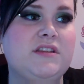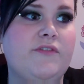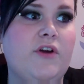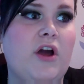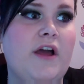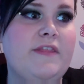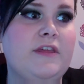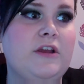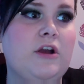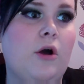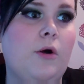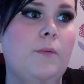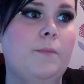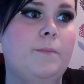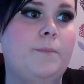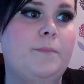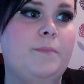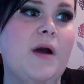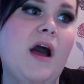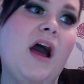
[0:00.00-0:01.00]
They've either got
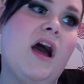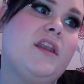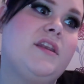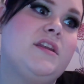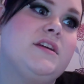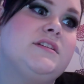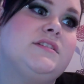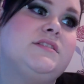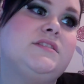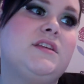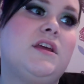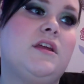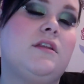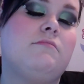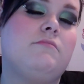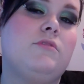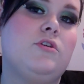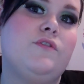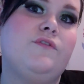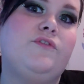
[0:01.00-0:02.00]
partners
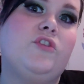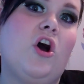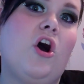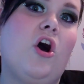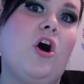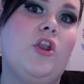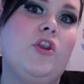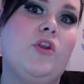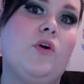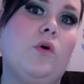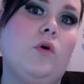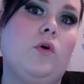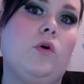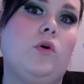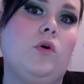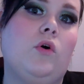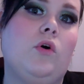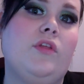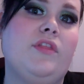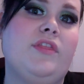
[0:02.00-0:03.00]
and moved on
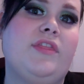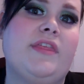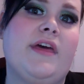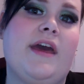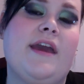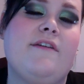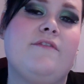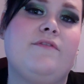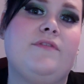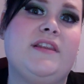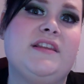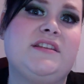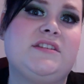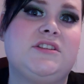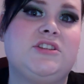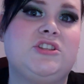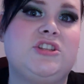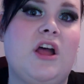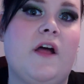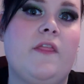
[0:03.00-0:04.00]
or they've
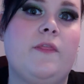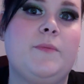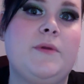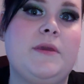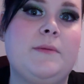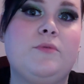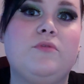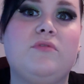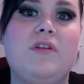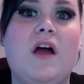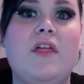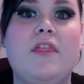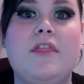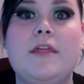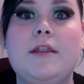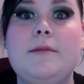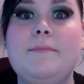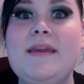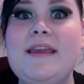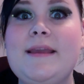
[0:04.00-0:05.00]
listened to other people rather
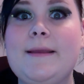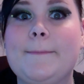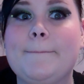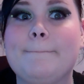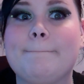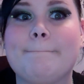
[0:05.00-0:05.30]
than me.